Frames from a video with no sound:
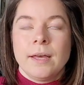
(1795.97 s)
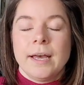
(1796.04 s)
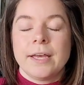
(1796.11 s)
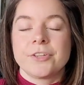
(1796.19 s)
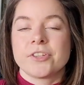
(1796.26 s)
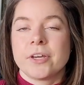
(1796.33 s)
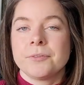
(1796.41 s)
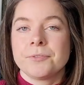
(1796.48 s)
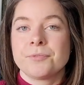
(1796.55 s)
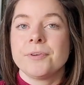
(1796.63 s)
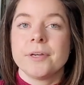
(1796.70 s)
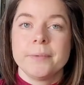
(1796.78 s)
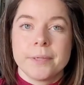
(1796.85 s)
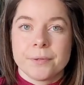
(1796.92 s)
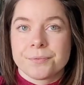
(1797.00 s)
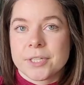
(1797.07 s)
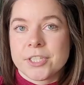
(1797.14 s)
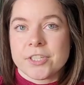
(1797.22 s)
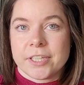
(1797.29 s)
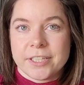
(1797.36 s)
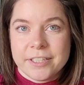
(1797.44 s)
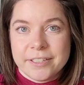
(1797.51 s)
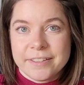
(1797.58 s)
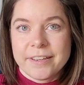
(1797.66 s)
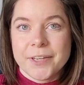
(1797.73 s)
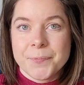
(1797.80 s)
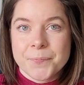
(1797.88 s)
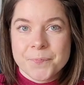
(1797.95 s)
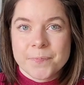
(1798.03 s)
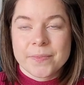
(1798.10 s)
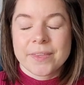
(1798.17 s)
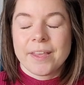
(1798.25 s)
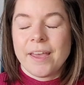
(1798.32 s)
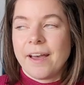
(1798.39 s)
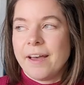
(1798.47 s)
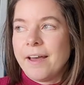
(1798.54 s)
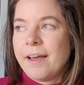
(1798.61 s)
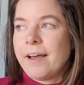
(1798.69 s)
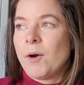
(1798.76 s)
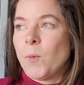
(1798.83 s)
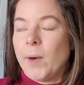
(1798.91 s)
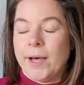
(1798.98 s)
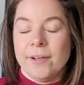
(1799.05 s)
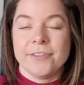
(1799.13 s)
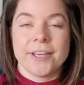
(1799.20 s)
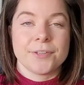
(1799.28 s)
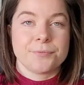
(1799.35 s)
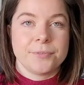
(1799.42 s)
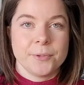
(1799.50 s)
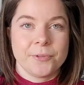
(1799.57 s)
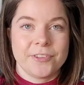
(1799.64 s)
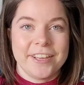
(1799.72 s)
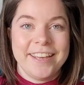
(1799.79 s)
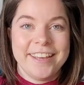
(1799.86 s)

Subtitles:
I sounded very convincing, didn't I? Well, that failed.